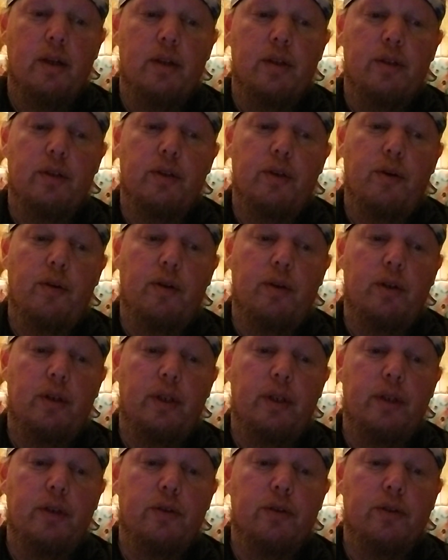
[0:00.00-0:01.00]
So,
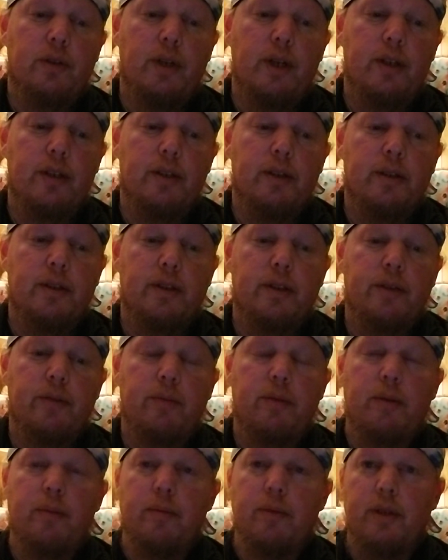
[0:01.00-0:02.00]
clinical signs and
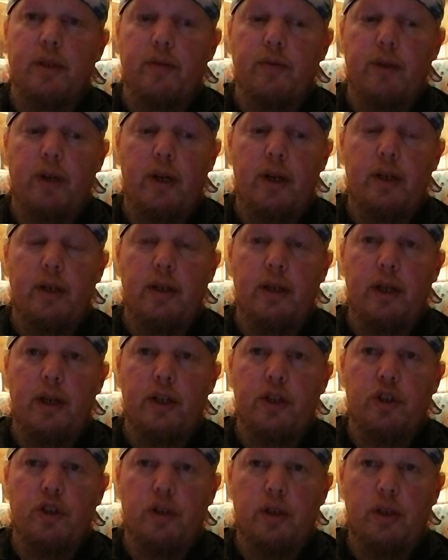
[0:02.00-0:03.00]
symptoms of
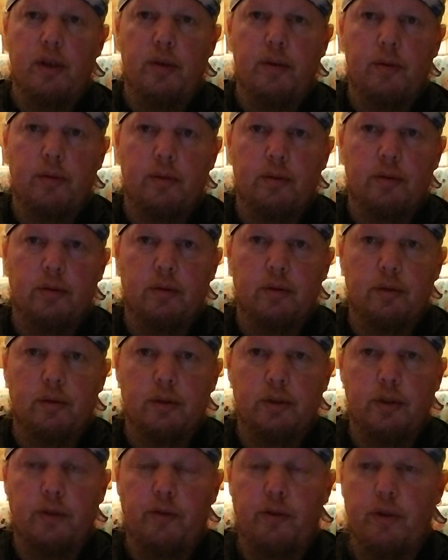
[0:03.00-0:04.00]
ADHD.
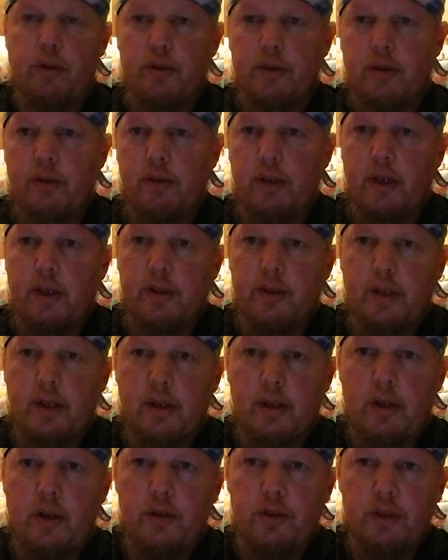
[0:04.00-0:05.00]
So for those that are taking
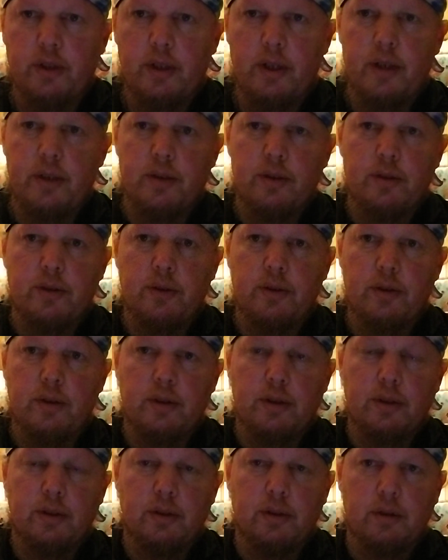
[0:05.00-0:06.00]
psychology classes
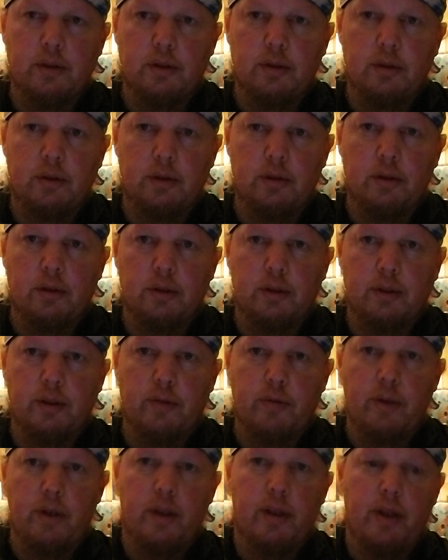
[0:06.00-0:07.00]
and
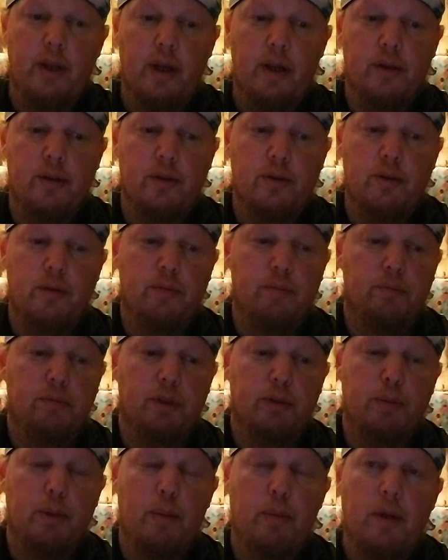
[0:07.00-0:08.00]
stuff like that, so
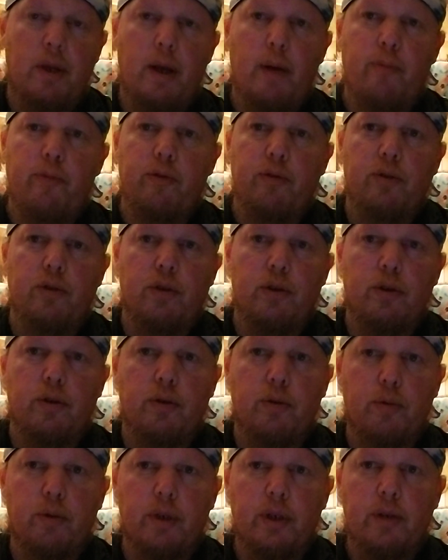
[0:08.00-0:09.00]
those might be helpful to you
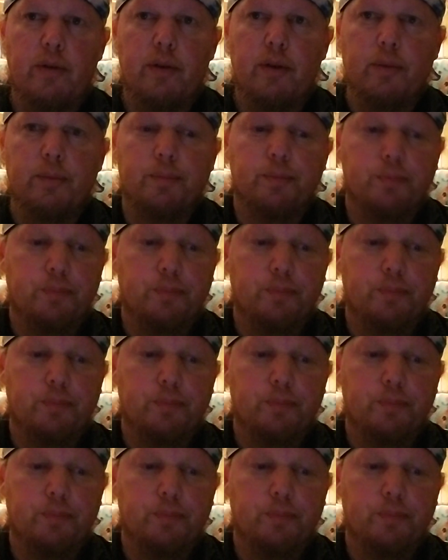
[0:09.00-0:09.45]
or whatever.